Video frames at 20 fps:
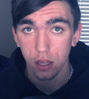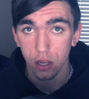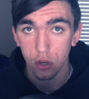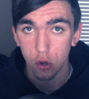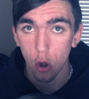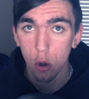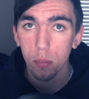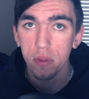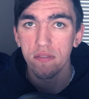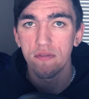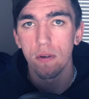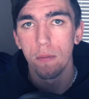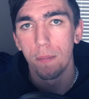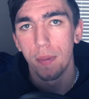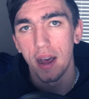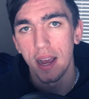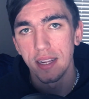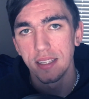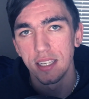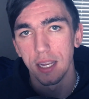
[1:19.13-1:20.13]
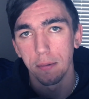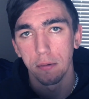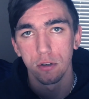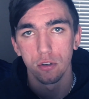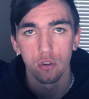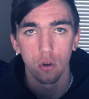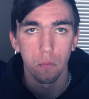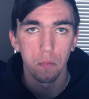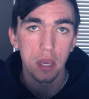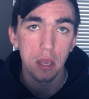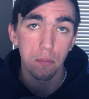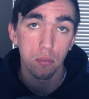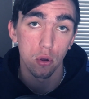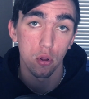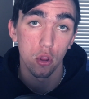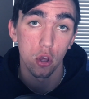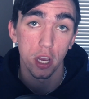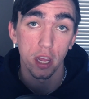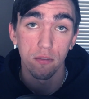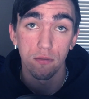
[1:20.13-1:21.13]
Normally from bicep control, people are
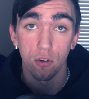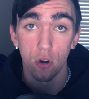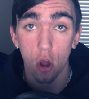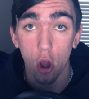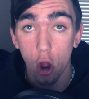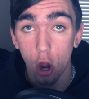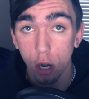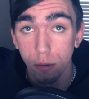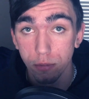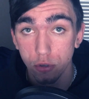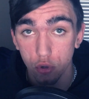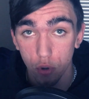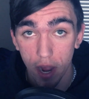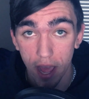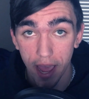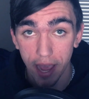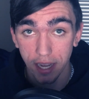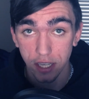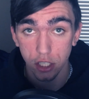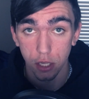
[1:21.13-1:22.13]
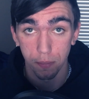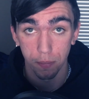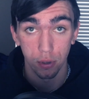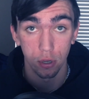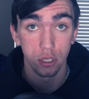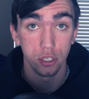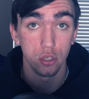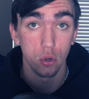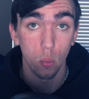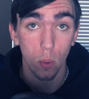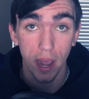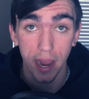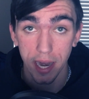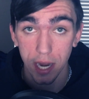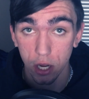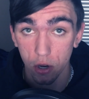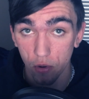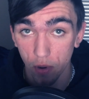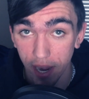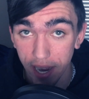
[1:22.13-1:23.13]
looking for arm drags to push away, to
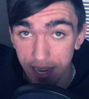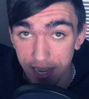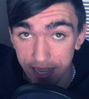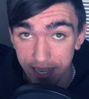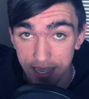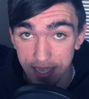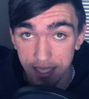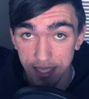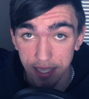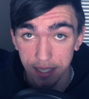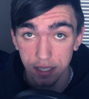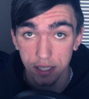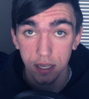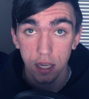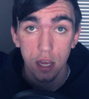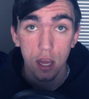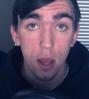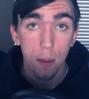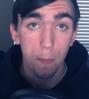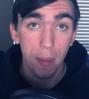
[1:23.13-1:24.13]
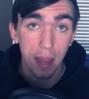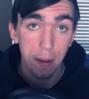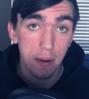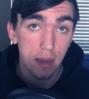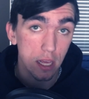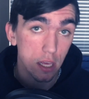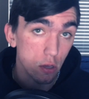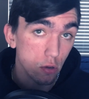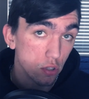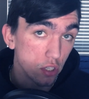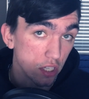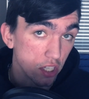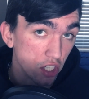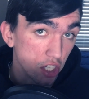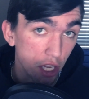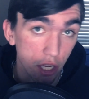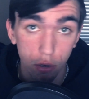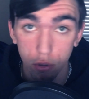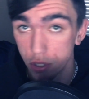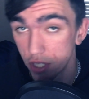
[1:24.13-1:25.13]
create distance, maybe to use a
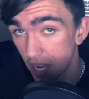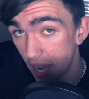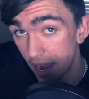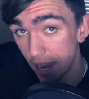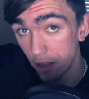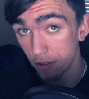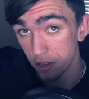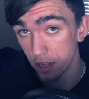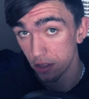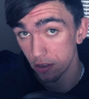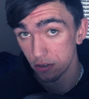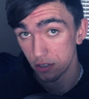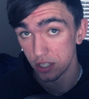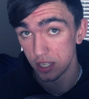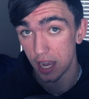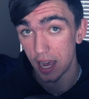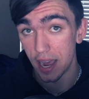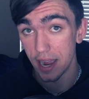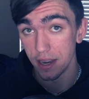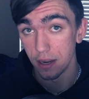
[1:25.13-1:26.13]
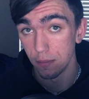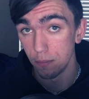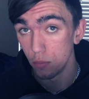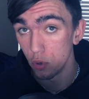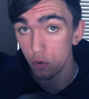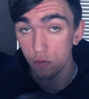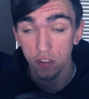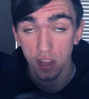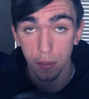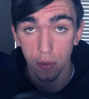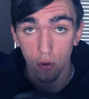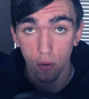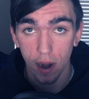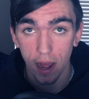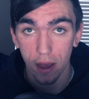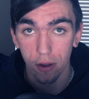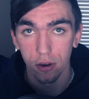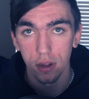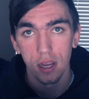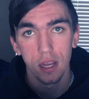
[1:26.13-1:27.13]
single tie on the other side to move them
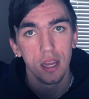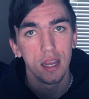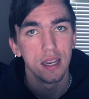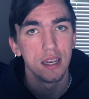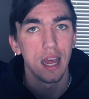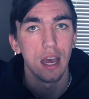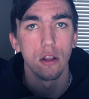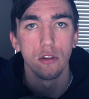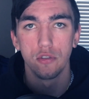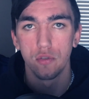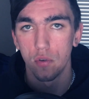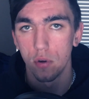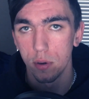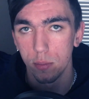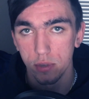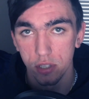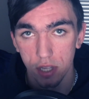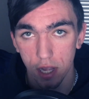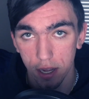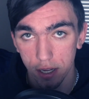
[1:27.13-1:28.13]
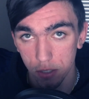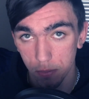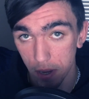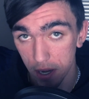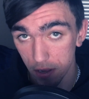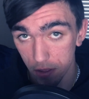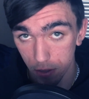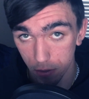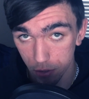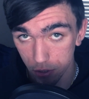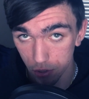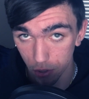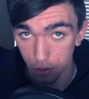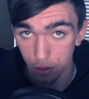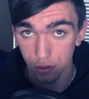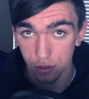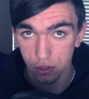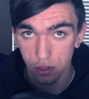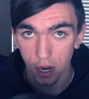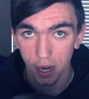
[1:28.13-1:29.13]
around. Donald Cerrone was not expecting those
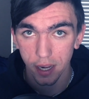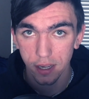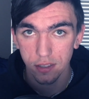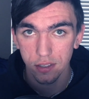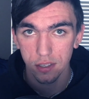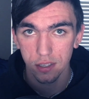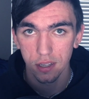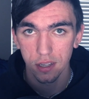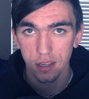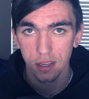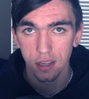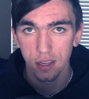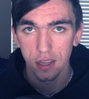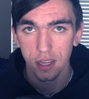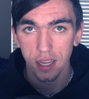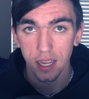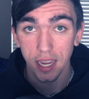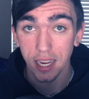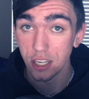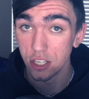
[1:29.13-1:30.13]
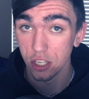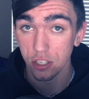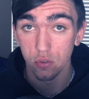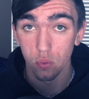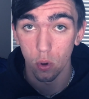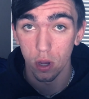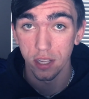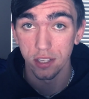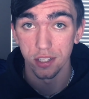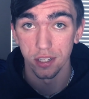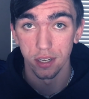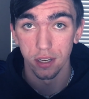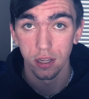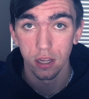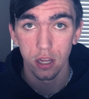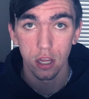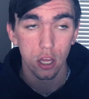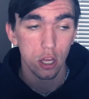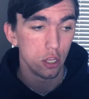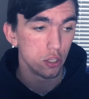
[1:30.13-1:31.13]
shoulder strikes. He just wasn't.
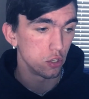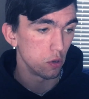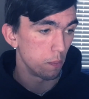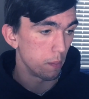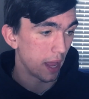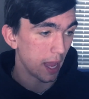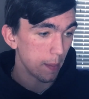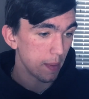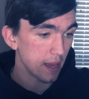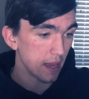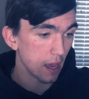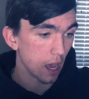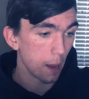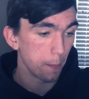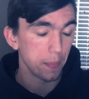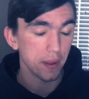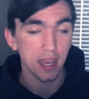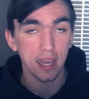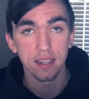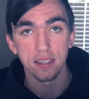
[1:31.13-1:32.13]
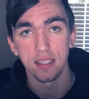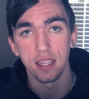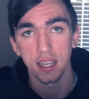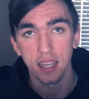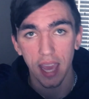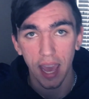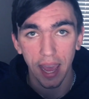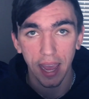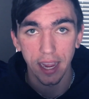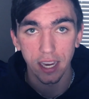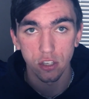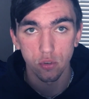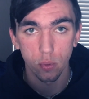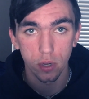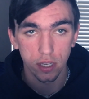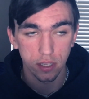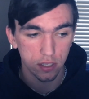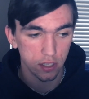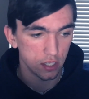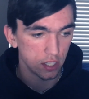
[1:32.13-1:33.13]
So maybe up against the cage
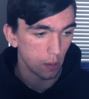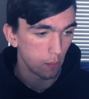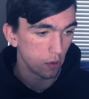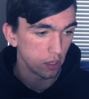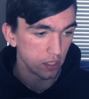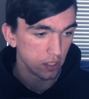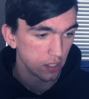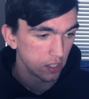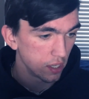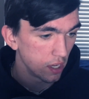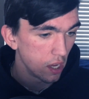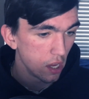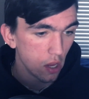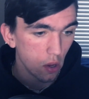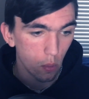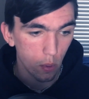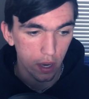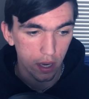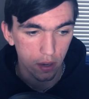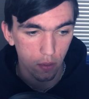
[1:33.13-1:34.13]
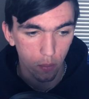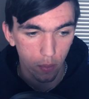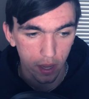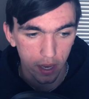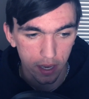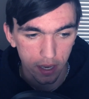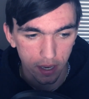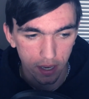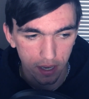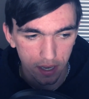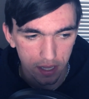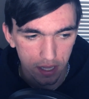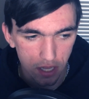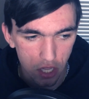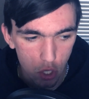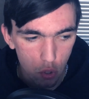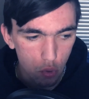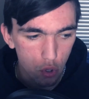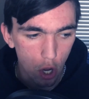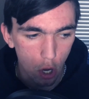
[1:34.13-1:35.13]
when someone's when
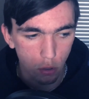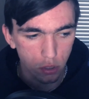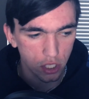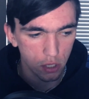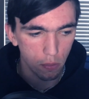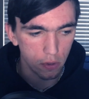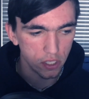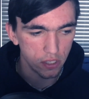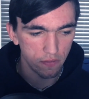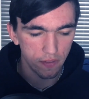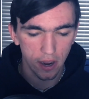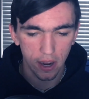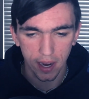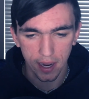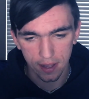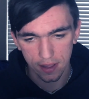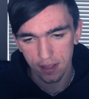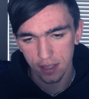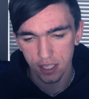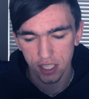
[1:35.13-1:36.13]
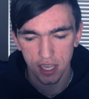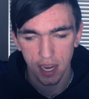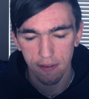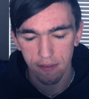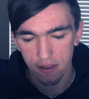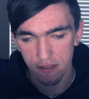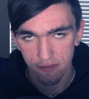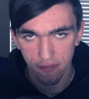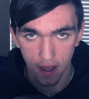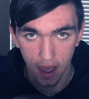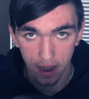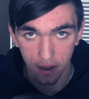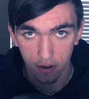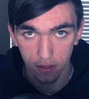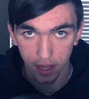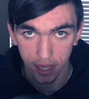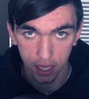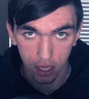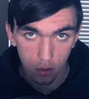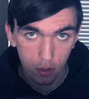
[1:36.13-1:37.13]
you know someone's a very clinch heavy fighter,
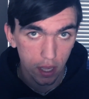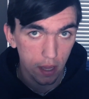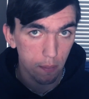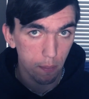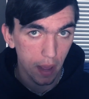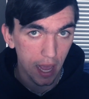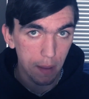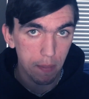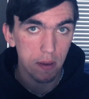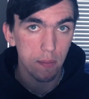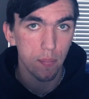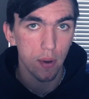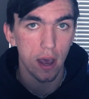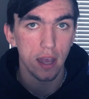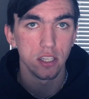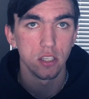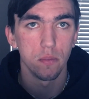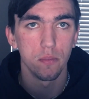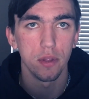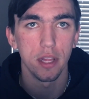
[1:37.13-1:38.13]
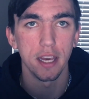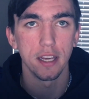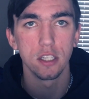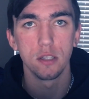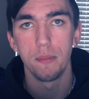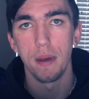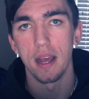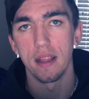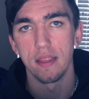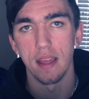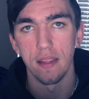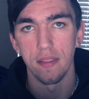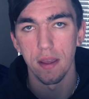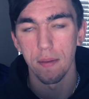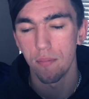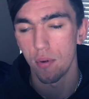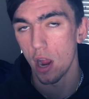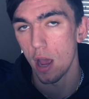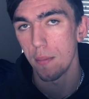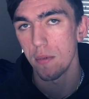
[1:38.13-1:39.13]
like you could maybe possibly expect that. And they
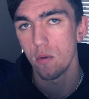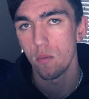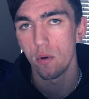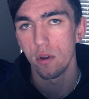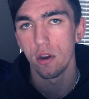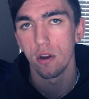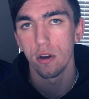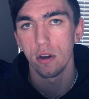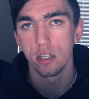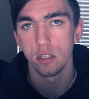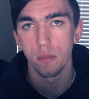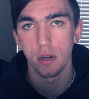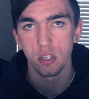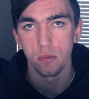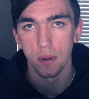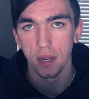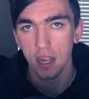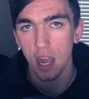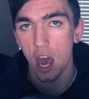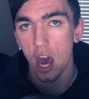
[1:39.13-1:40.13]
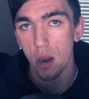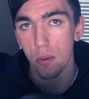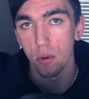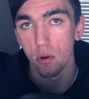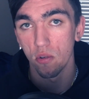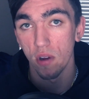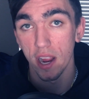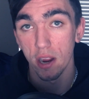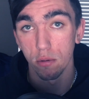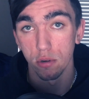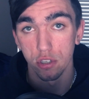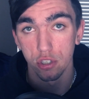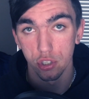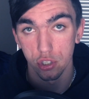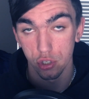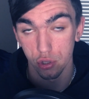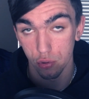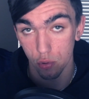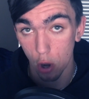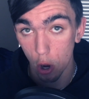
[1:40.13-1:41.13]
probably won't hurt as much, but Conor McGregor
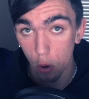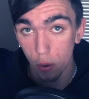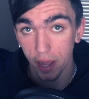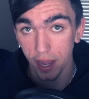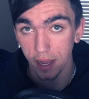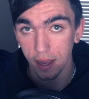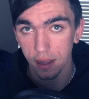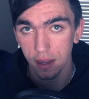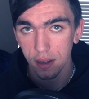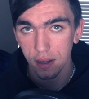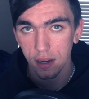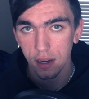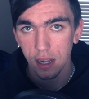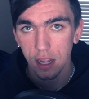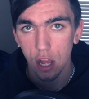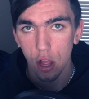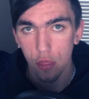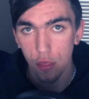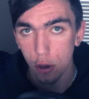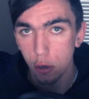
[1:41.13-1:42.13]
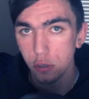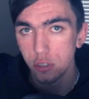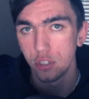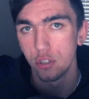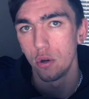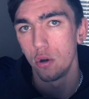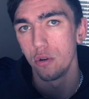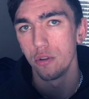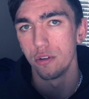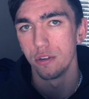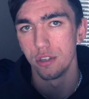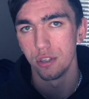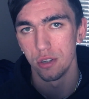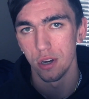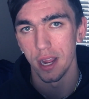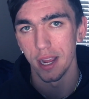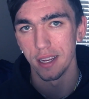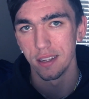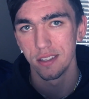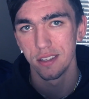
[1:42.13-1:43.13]
was throwing those shoulder
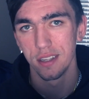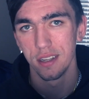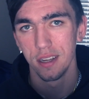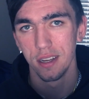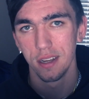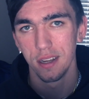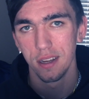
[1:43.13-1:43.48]
strikes